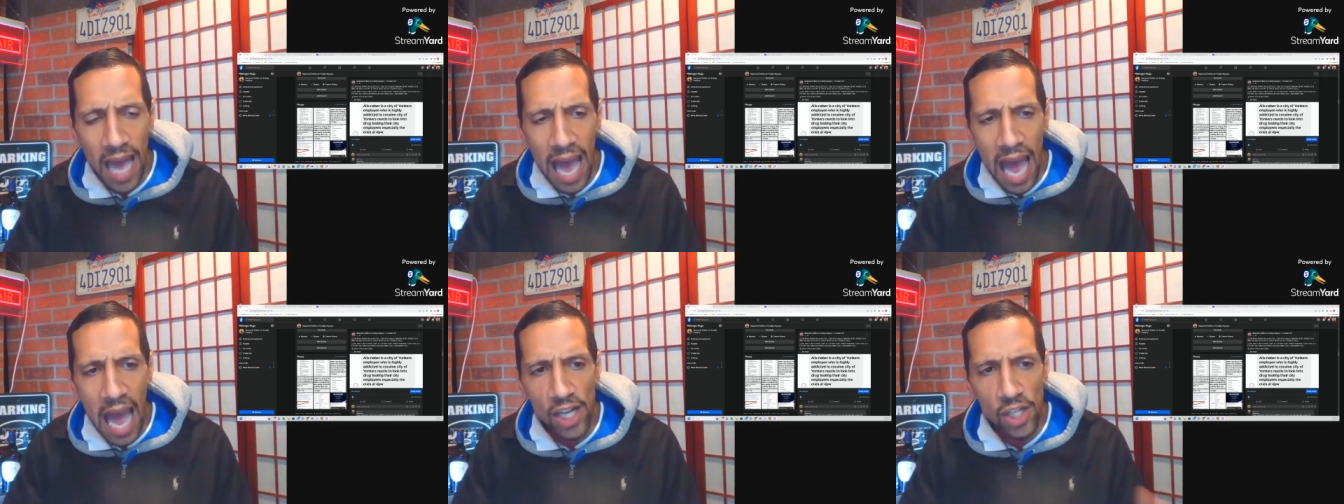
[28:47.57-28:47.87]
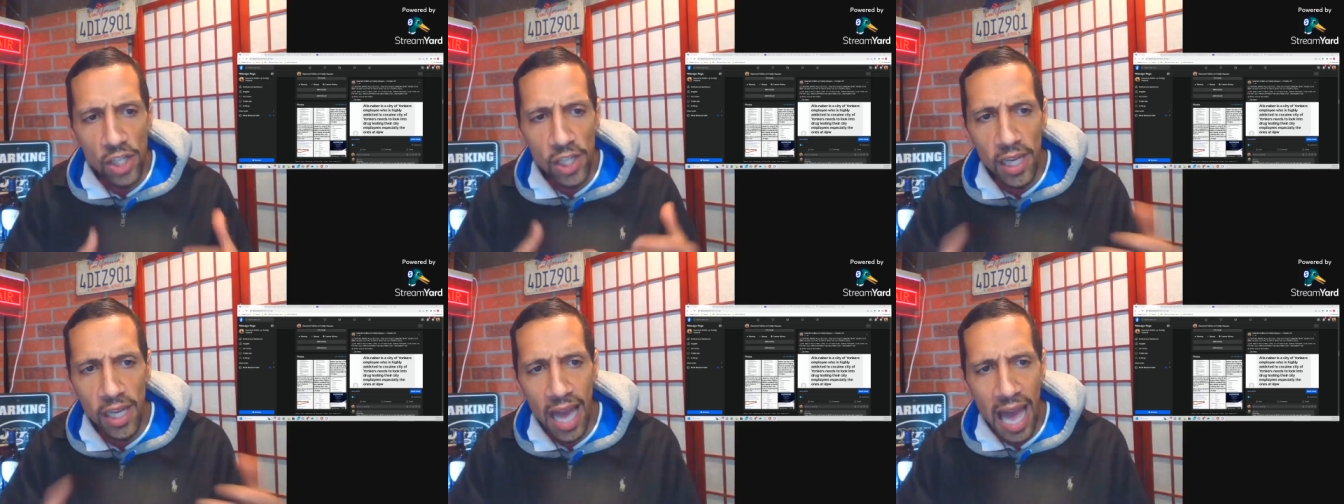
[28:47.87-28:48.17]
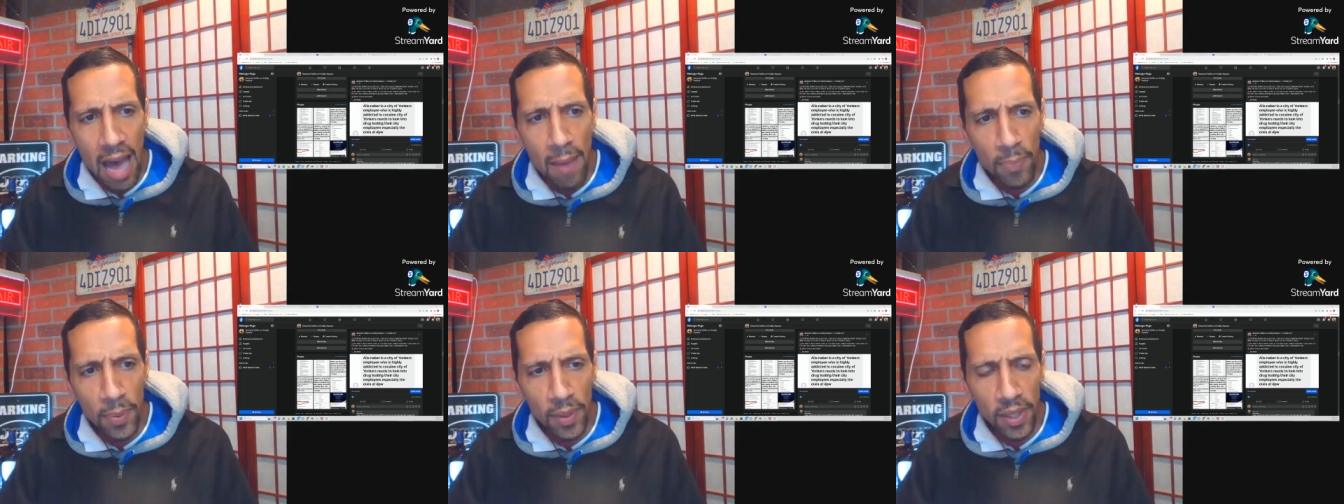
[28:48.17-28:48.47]
actually
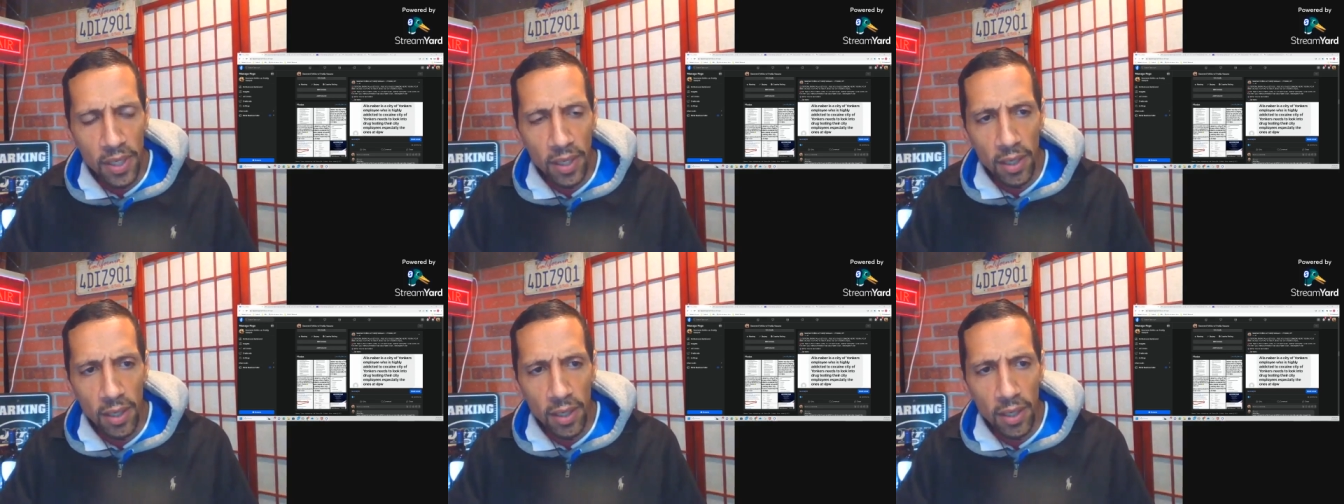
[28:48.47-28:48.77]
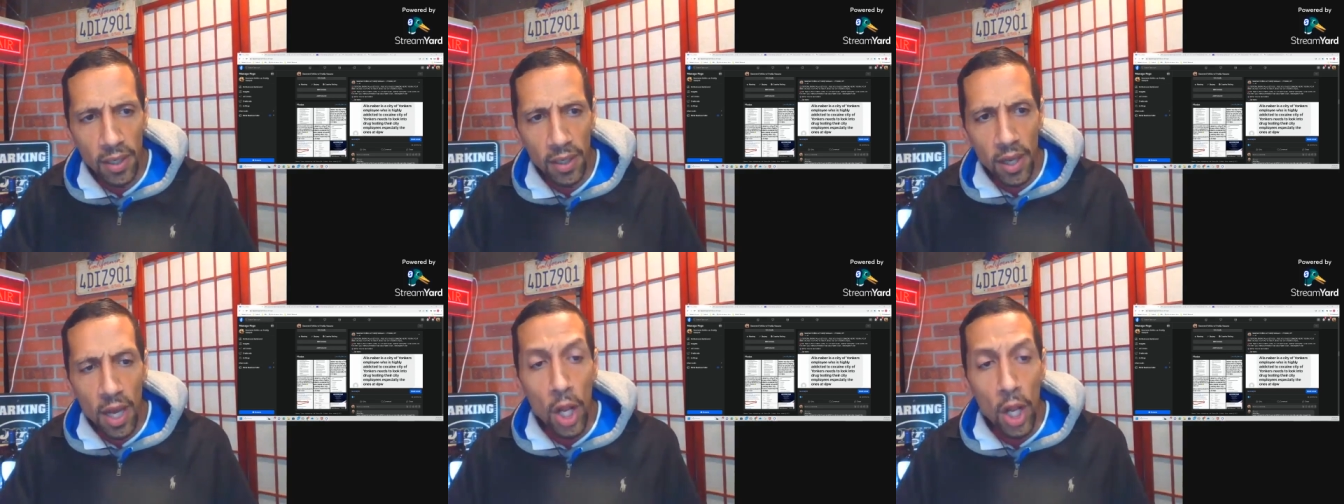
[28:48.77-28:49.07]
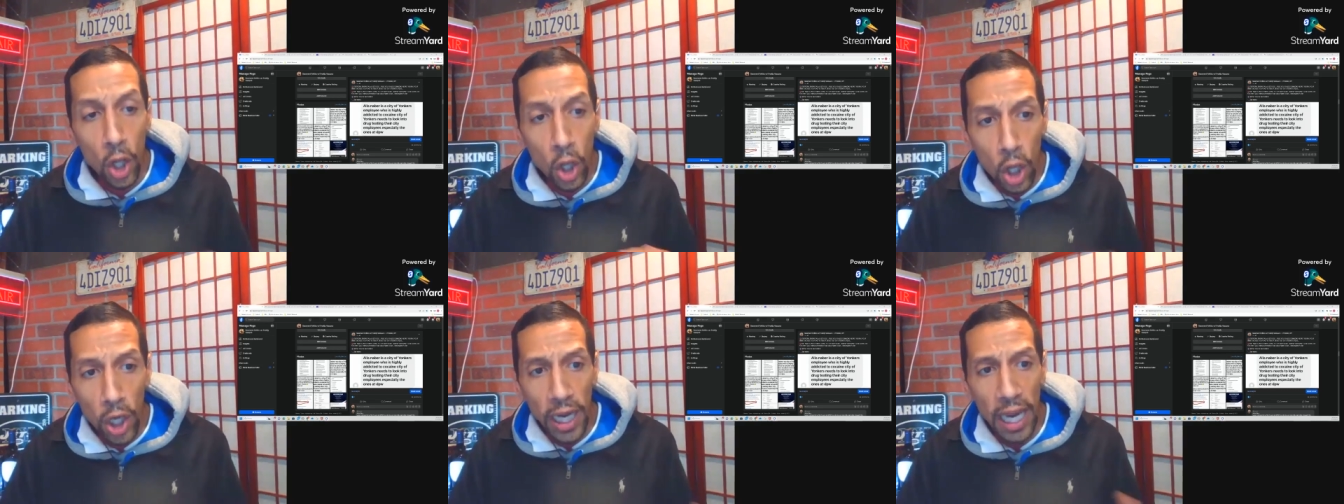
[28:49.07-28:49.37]
happening.
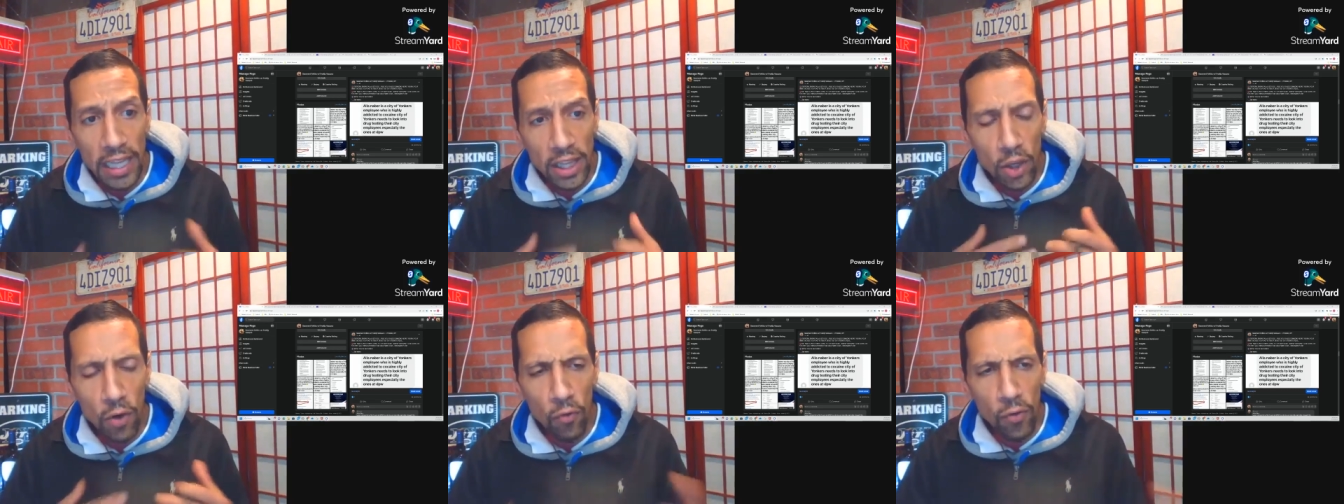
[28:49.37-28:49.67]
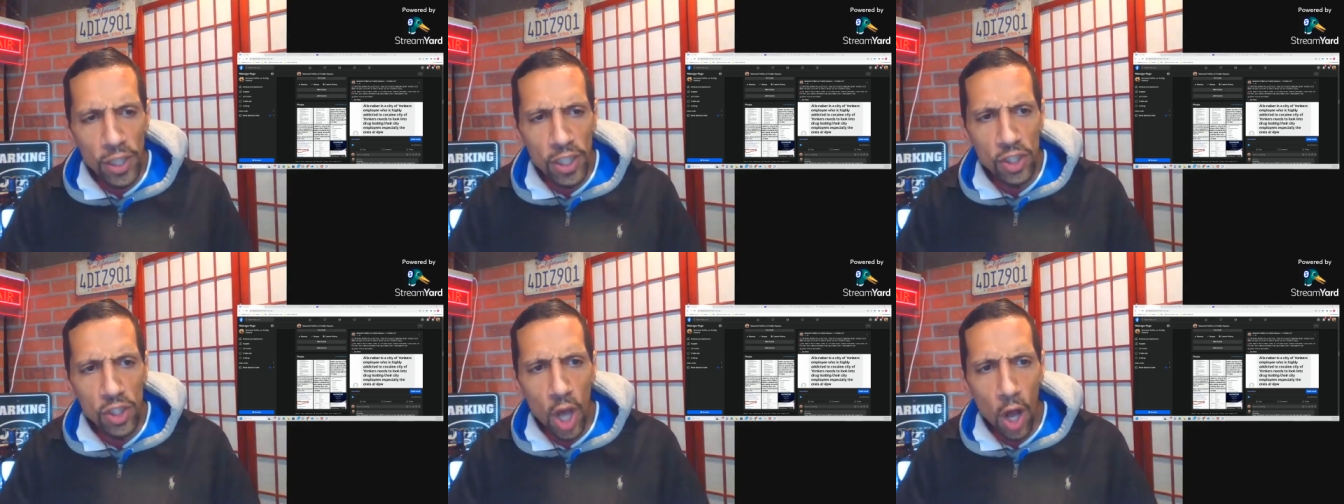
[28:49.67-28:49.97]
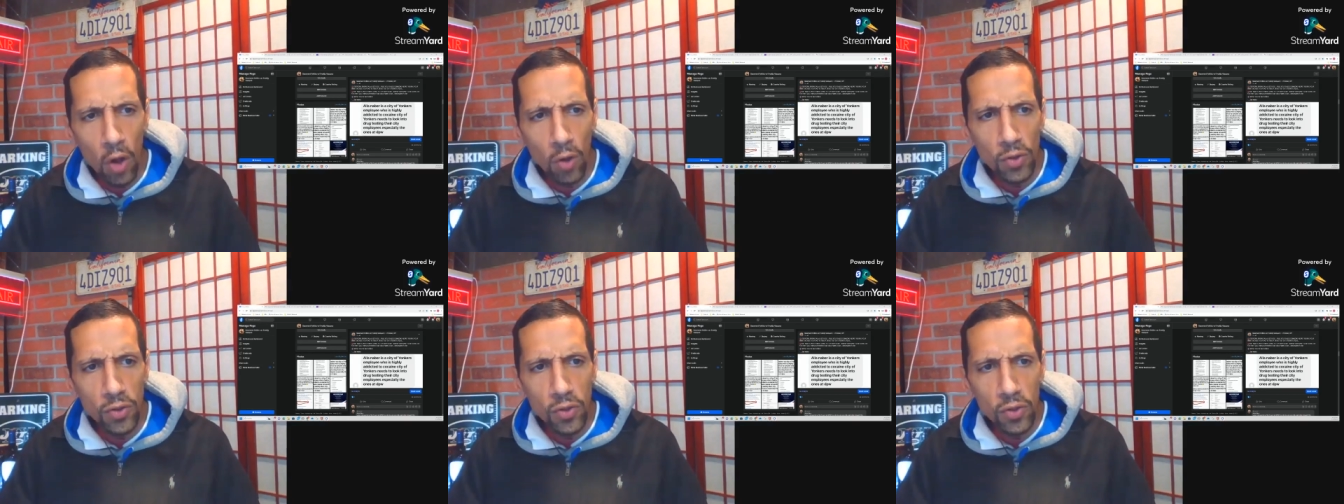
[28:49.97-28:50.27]
Look at the
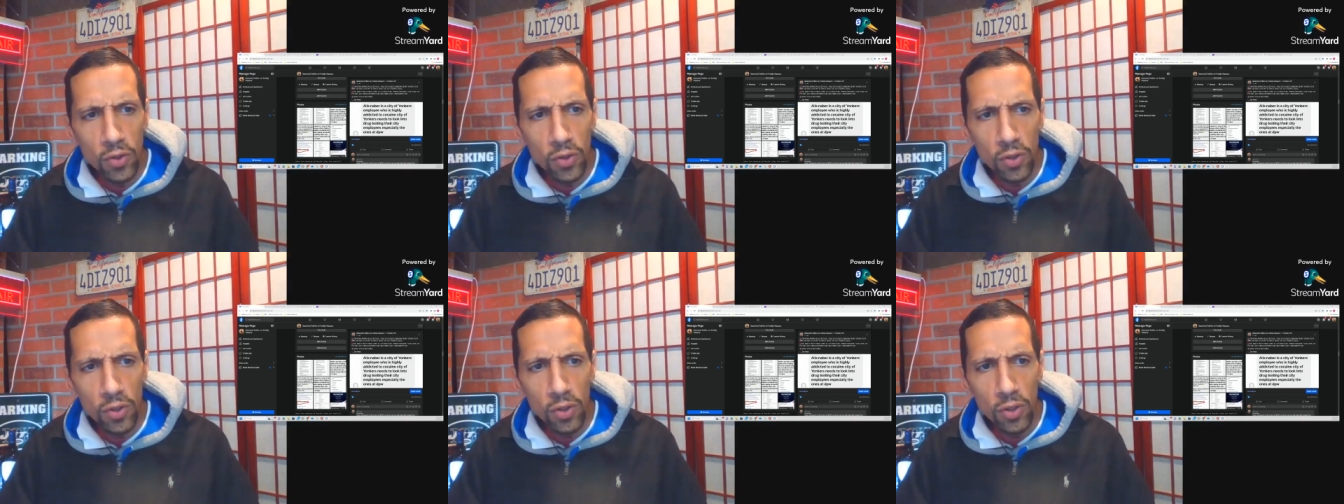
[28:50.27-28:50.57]
results.